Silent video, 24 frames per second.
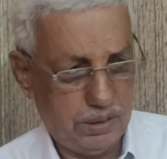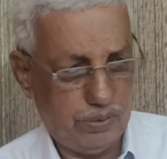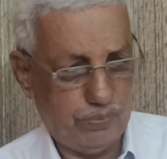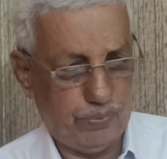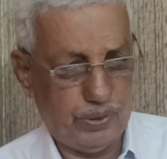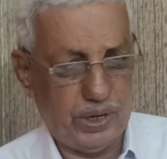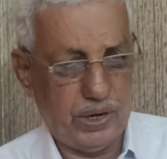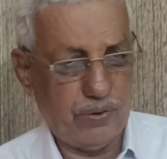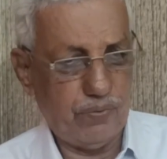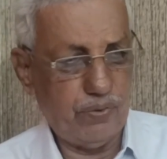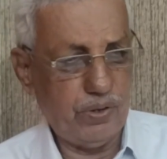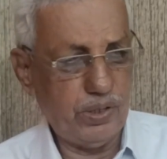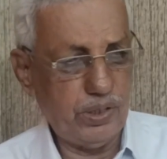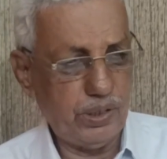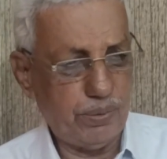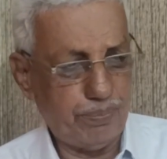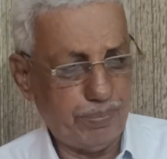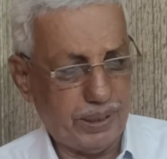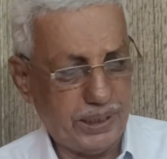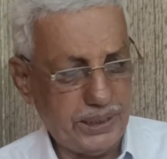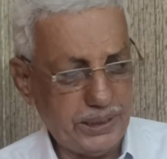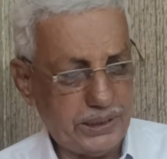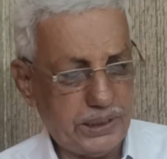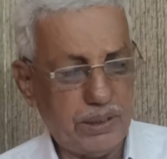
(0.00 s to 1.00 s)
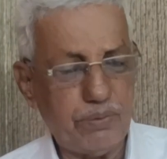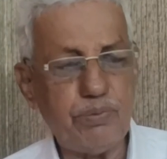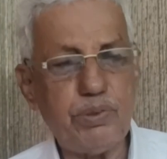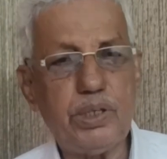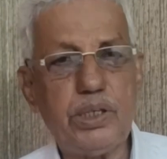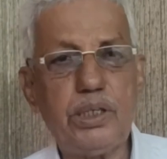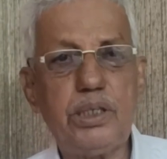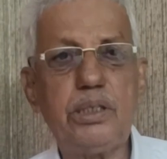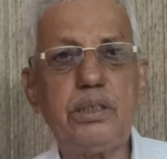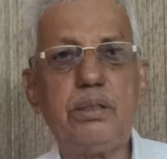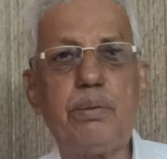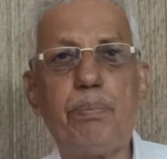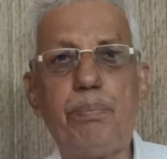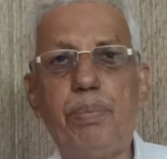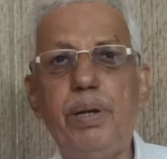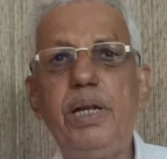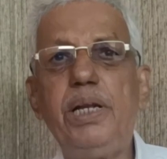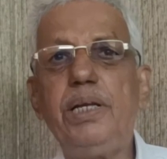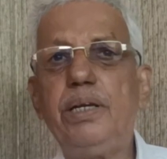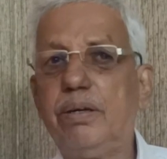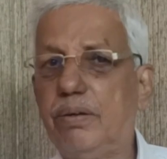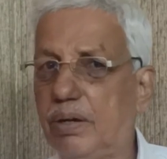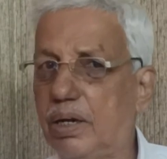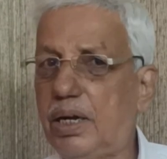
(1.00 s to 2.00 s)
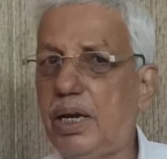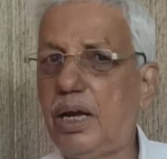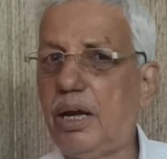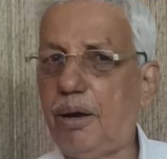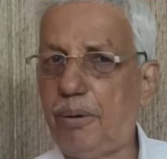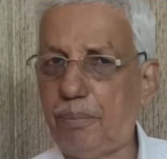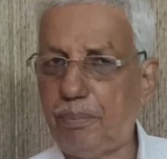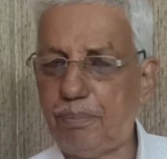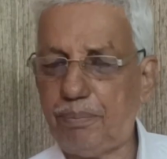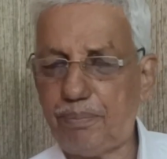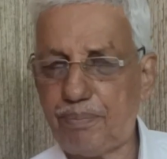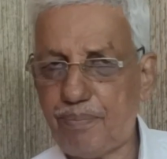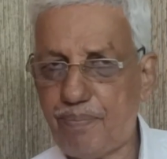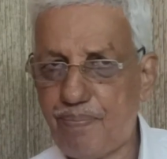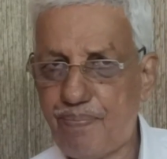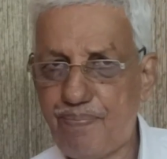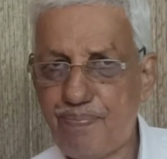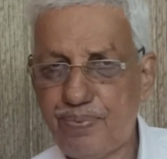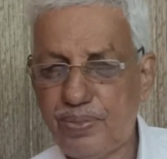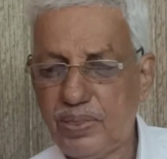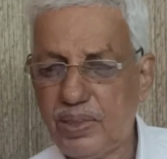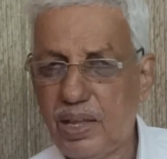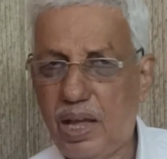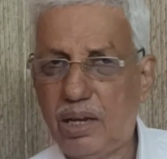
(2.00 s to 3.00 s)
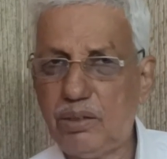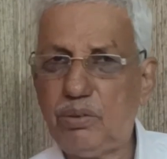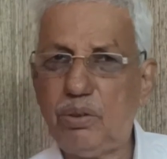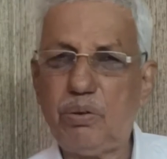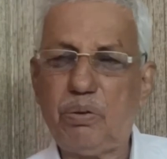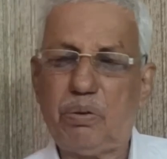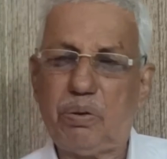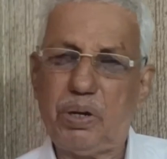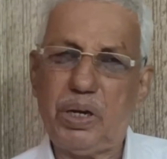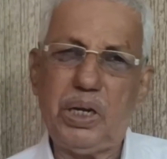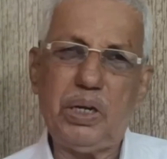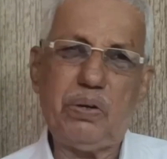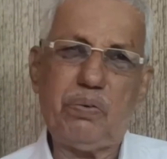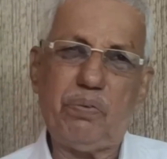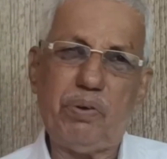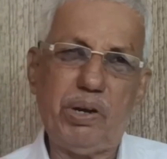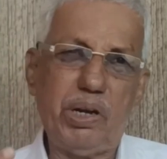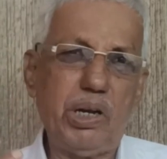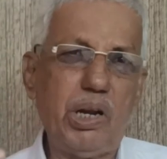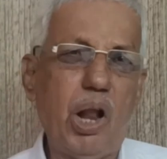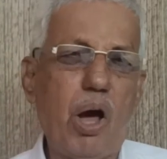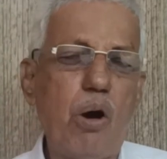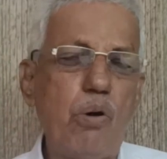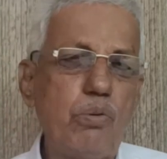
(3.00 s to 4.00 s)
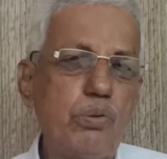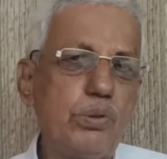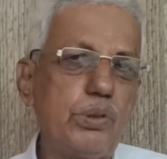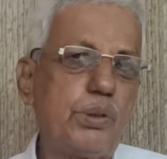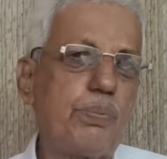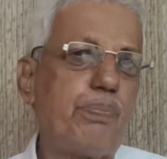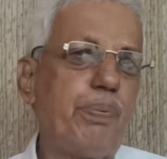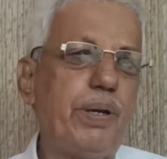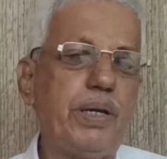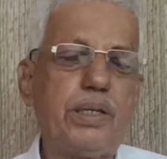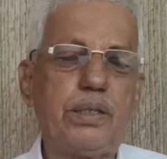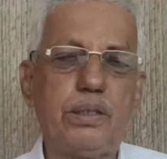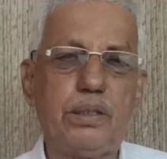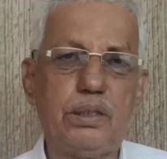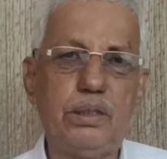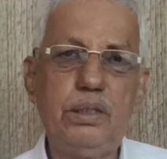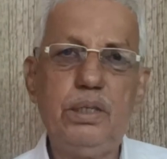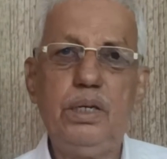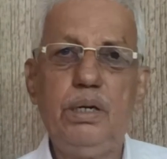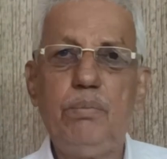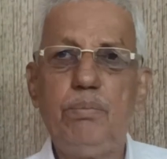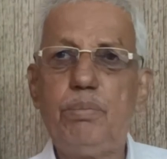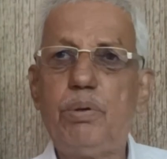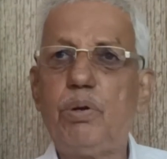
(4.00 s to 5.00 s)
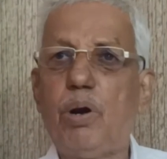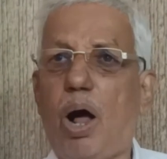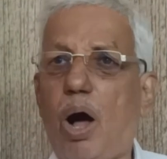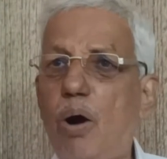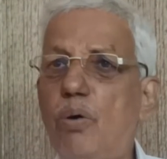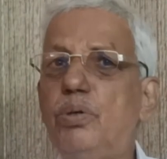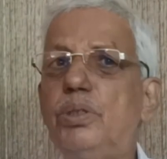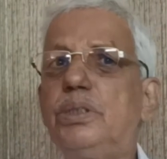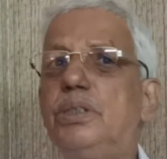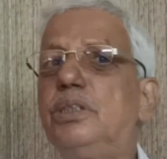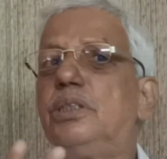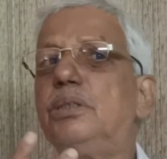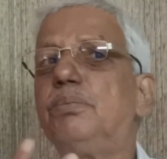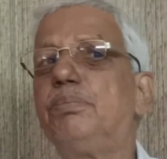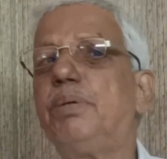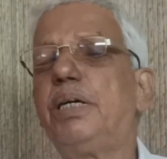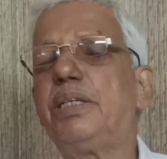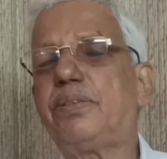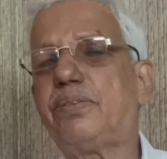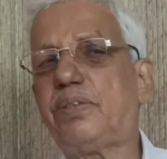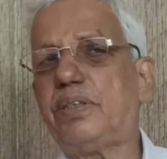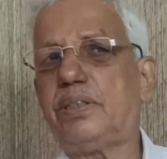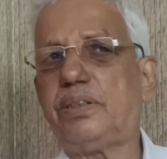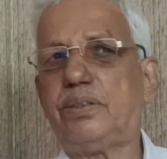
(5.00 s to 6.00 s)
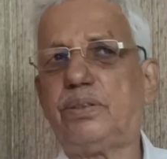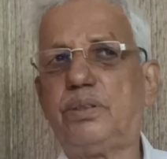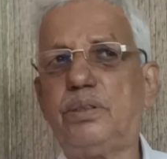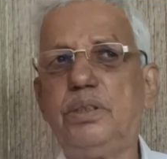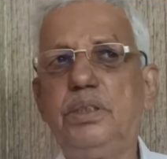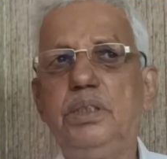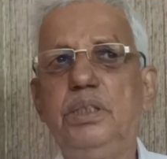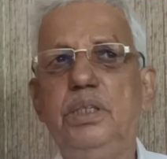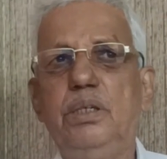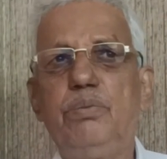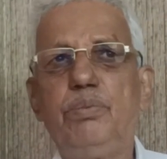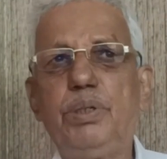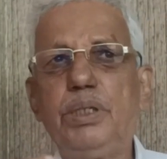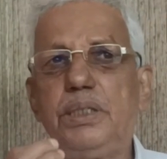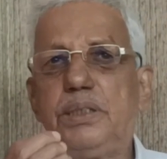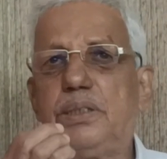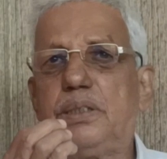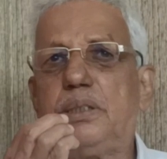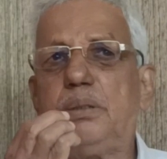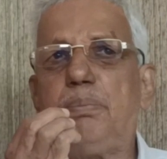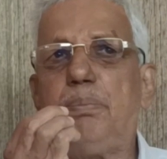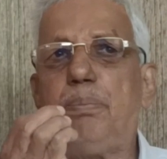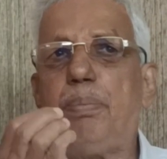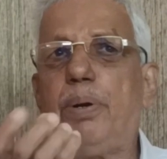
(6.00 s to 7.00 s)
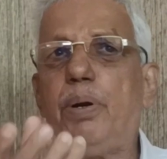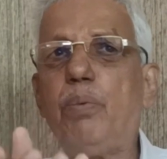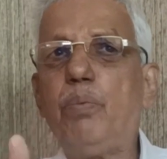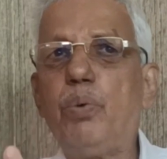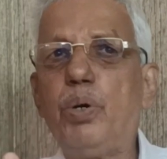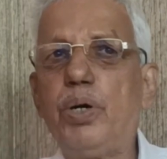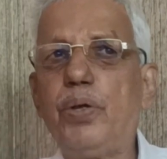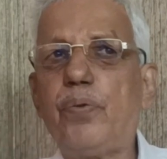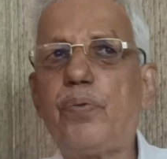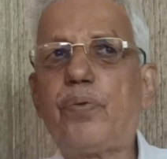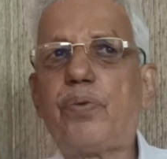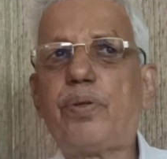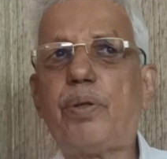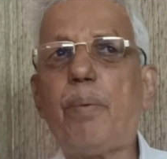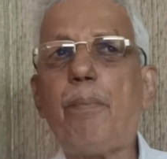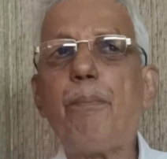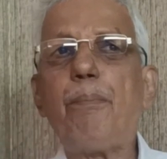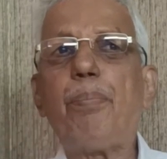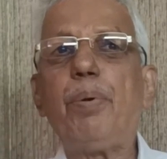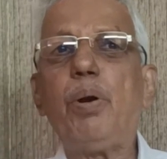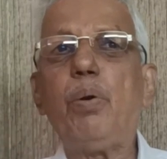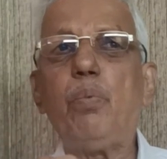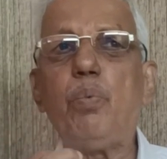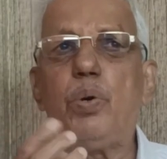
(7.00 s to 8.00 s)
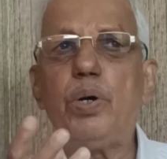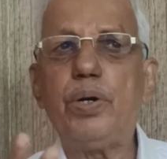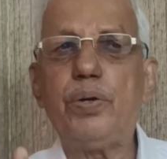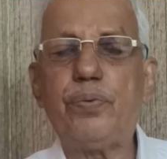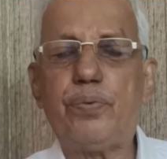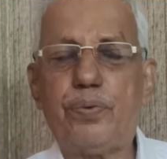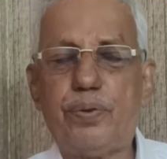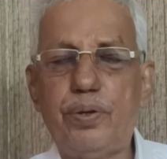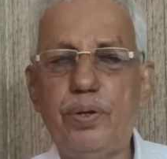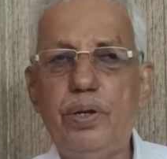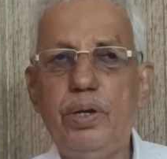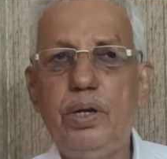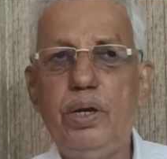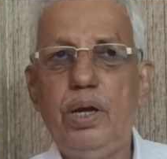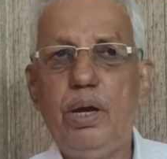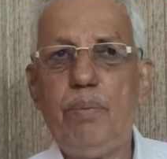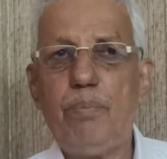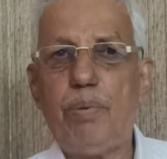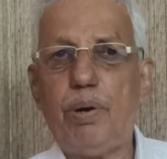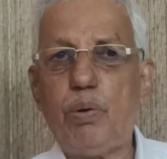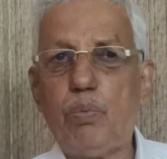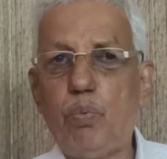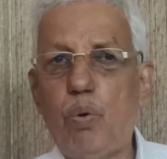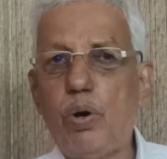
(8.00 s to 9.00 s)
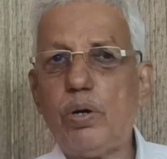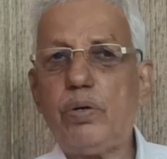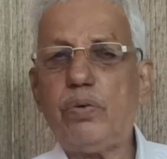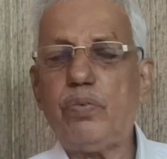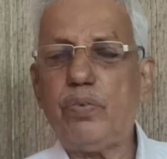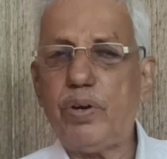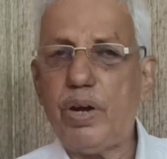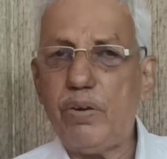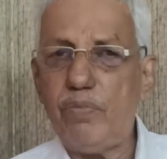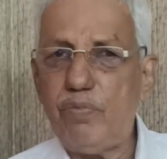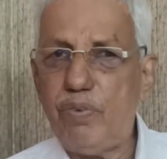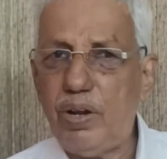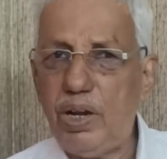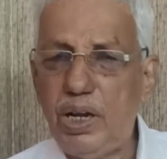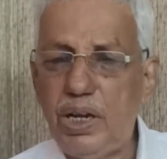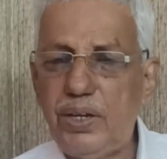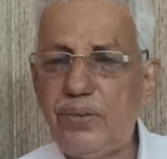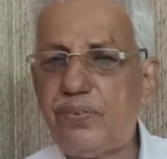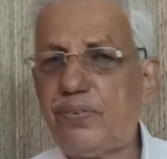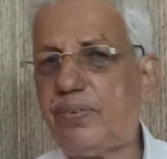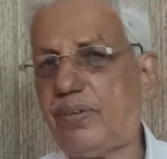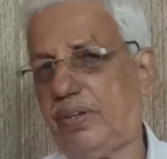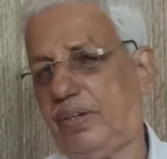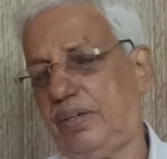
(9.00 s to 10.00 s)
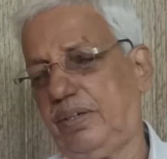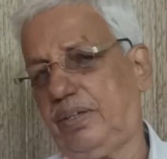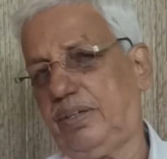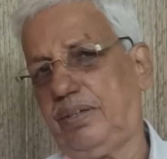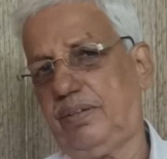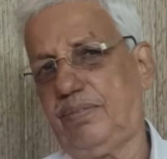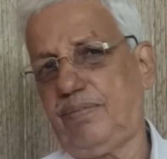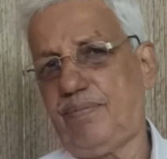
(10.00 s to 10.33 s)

We have heard many times, we heard Billy Graham. Such a great, renowned speaker. But how is his message? Very simple words. But what revelation.